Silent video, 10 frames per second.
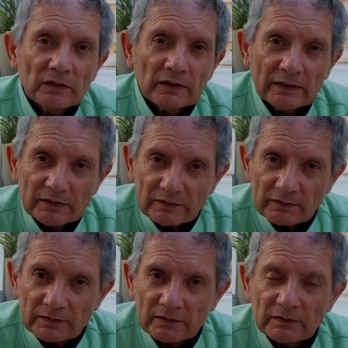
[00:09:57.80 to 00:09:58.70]
Eat
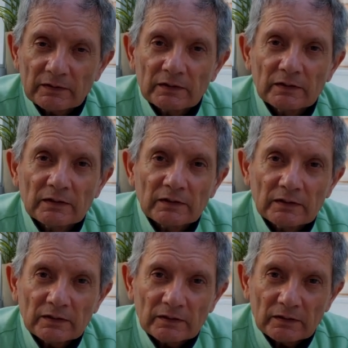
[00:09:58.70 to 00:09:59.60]

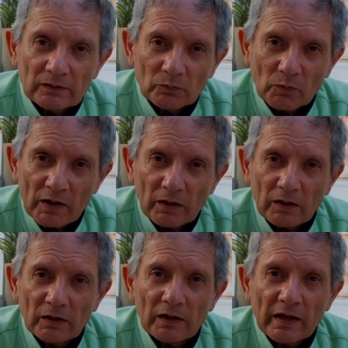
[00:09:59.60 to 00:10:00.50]

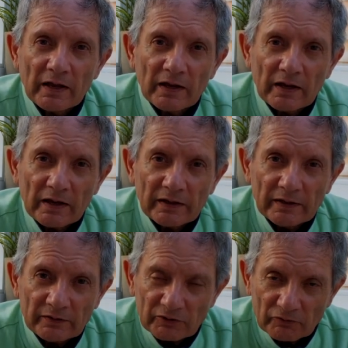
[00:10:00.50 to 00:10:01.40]
well,
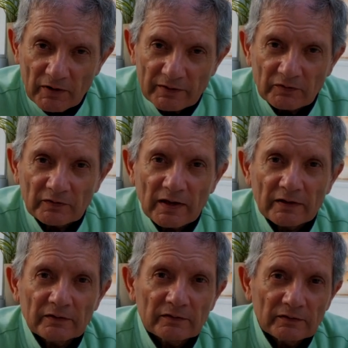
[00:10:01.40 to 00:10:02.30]
eat eat the right
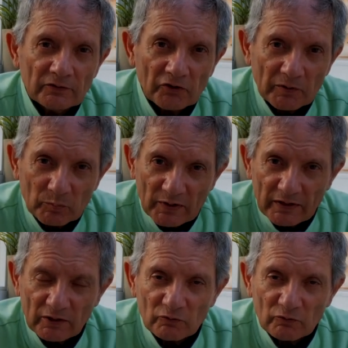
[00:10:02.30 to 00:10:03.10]
snacks, drink plenty of